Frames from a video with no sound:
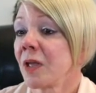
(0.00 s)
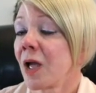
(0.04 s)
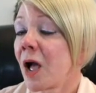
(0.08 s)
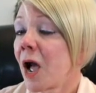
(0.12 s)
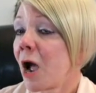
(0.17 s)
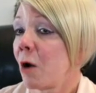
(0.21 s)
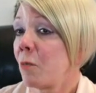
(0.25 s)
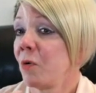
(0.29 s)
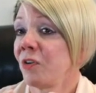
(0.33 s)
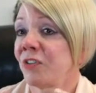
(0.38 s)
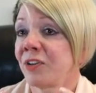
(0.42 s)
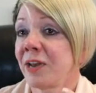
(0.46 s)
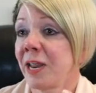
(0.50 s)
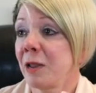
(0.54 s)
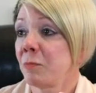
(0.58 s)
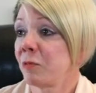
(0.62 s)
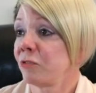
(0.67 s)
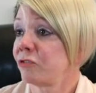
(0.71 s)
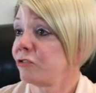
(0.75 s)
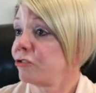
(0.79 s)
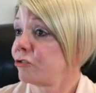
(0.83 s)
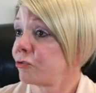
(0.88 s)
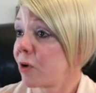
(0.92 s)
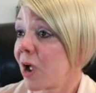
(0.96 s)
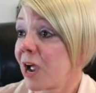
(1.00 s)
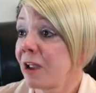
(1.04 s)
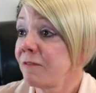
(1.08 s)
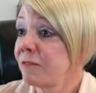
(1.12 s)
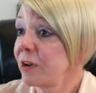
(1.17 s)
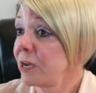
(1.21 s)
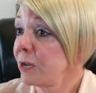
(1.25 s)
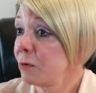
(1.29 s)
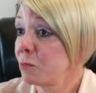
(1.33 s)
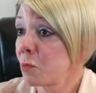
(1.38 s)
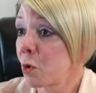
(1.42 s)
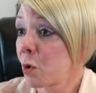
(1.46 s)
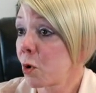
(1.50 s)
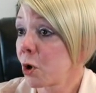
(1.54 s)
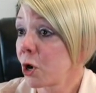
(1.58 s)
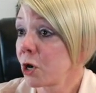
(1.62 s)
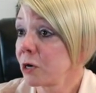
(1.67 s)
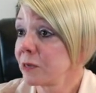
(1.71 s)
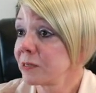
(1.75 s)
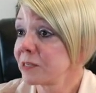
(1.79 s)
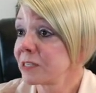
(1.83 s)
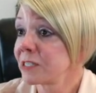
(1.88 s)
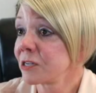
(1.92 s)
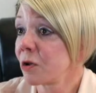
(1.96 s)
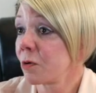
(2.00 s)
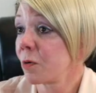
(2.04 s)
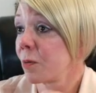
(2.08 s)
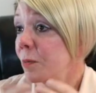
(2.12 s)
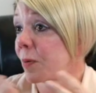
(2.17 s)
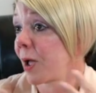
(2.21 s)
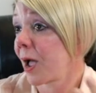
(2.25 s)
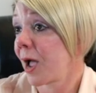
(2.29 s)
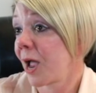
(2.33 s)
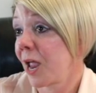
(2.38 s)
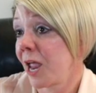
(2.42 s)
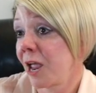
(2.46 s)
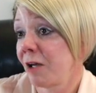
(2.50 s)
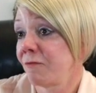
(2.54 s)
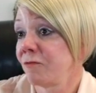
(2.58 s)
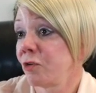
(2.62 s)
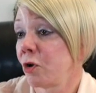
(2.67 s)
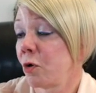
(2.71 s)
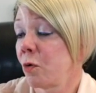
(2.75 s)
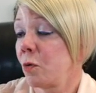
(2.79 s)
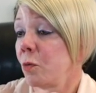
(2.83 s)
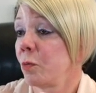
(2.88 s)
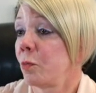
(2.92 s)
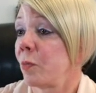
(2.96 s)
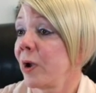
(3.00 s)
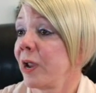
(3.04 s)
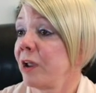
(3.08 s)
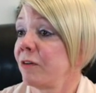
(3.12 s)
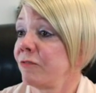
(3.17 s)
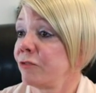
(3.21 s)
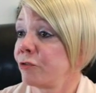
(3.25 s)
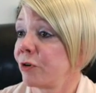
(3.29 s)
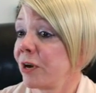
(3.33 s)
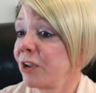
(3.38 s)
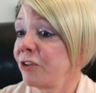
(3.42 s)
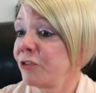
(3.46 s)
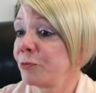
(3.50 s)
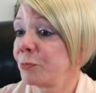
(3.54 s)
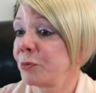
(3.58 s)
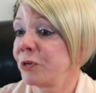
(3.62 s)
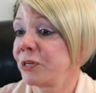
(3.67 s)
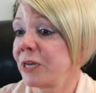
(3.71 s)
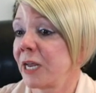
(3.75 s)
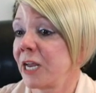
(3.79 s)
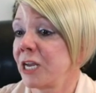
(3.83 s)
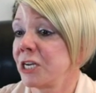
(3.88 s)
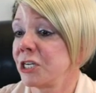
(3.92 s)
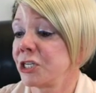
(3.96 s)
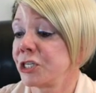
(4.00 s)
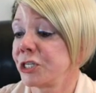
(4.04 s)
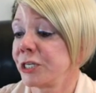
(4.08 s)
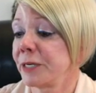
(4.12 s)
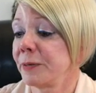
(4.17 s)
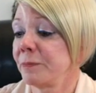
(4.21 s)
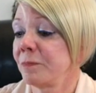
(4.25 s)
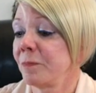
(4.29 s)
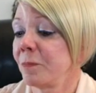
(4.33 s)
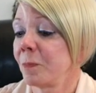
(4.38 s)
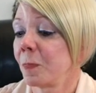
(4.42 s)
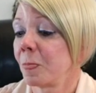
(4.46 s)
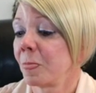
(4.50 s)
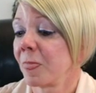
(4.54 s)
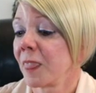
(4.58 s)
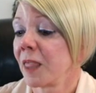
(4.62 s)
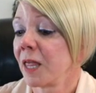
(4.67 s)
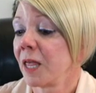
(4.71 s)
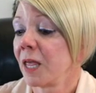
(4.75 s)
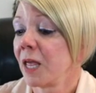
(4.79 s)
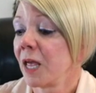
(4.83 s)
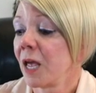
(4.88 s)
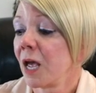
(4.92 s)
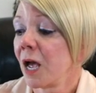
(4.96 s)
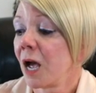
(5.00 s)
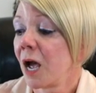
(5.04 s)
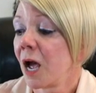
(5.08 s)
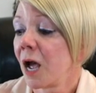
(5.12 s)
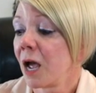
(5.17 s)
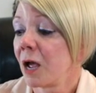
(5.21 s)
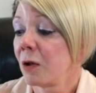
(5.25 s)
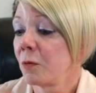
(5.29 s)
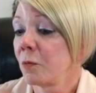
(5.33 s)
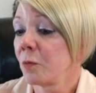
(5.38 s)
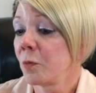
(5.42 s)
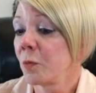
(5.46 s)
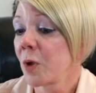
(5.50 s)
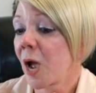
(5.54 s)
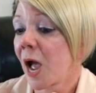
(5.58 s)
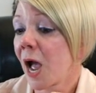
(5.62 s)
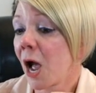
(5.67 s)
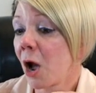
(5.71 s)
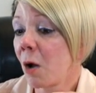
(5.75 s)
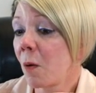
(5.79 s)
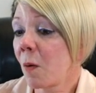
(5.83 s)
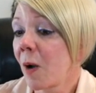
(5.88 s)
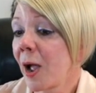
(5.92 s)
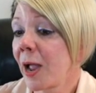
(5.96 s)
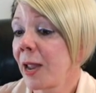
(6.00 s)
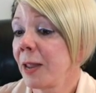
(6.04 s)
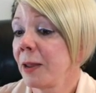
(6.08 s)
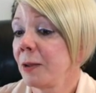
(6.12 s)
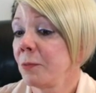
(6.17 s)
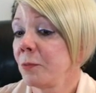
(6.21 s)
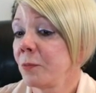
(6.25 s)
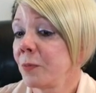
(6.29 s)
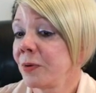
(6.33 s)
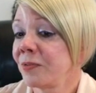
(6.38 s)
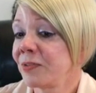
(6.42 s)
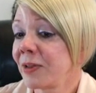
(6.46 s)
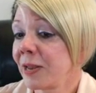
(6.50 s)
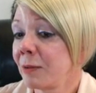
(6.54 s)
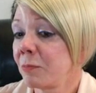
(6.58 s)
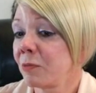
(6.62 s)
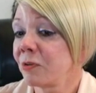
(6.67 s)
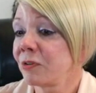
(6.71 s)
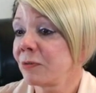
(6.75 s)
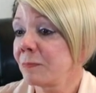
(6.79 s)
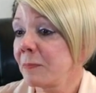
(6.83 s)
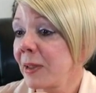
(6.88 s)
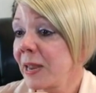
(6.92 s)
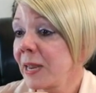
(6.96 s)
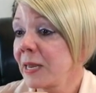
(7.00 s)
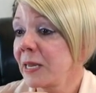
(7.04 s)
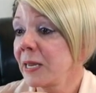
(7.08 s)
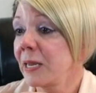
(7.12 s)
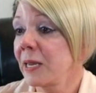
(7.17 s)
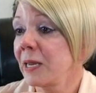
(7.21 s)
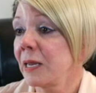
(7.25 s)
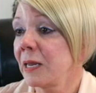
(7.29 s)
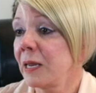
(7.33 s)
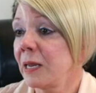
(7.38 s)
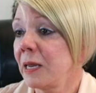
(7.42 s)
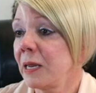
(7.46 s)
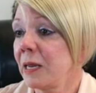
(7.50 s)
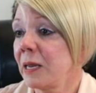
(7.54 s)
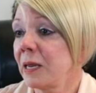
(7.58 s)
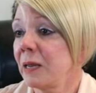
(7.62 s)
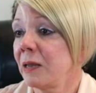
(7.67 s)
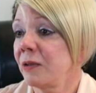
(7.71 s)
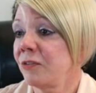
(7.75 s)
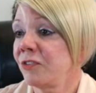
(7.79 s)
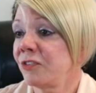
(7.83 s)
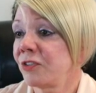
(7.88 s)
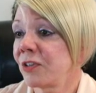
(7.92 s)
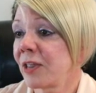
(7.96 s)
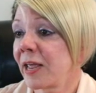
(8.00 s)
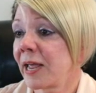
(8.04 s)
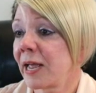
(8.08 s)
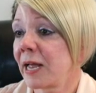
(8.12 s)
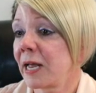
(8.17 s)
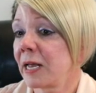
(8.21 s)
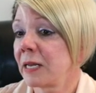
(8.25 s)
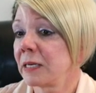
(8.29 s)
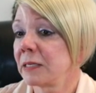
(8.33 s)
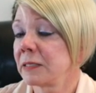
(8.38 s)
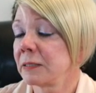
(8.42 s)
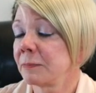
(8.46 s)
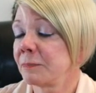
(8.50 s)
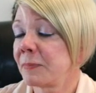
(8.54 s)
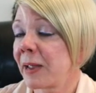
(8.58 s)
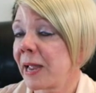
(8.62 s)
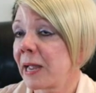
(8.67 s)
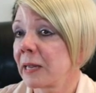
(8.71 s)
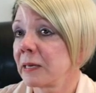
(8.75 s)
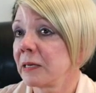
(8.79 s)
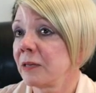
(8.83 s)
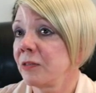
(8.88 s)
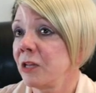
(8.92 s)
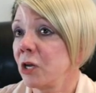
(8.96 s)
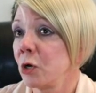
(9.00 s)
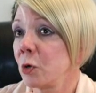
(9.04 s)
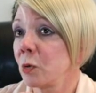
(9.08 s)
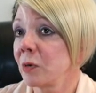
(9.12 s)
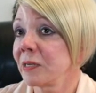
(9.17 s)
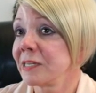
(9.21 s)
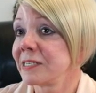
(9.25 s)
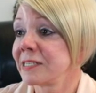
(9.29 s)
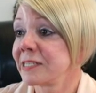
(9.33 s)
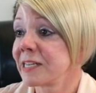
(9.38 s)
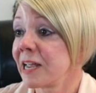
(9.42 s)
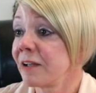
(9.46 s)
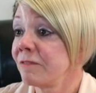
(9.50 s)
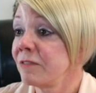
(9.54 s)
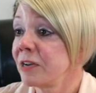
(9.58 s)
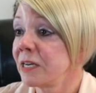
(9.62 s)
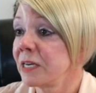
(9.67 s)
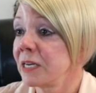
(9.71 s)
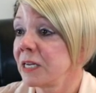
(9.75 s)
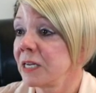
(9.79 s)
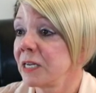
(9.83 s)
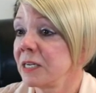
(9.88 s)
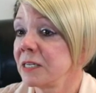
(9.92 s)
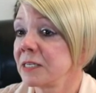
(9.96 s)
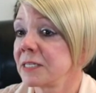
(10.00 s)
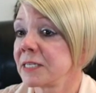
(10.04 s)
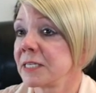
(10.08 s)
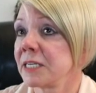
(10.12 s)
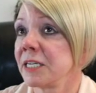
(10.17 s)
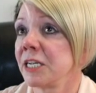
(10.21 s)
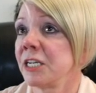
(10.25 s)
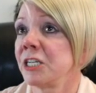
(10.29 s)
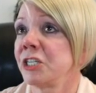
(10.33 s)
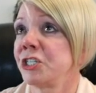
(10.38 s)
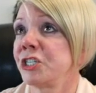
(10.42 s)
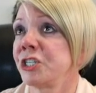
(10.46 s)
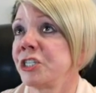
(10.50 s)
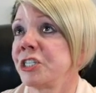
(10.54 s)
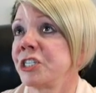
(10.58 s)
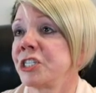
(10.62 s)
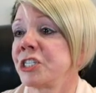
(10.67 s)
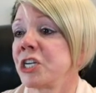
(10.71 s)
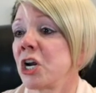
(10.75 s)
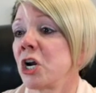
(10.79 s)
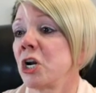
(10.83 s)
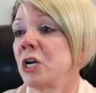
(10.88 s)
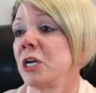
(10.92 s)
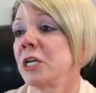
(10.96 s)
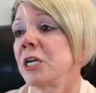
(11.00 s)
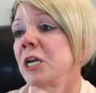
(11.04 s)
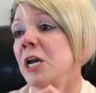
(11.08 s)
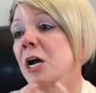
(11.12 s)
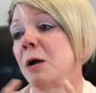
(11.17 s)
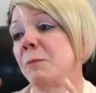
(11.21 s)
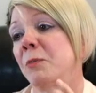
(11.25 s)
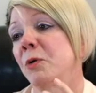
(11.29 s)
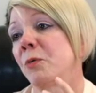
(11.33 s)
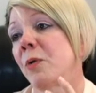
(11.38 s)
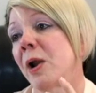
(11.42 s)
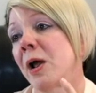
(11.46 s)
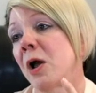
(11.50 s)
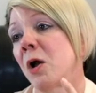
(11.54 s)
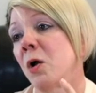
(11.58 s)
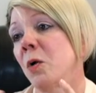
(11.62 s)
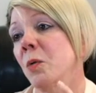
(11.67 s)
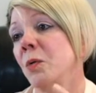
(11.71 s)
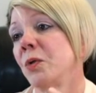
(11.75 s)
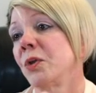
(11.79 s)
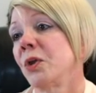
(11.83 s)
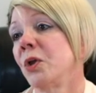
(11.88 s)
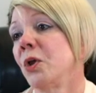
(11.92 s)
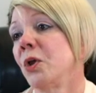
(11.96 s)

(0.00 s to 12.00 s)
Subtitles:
I wasn't able to drive anymore, so I have no way of transportation. How I was able to make it is that back in the early 70s, it just started to come around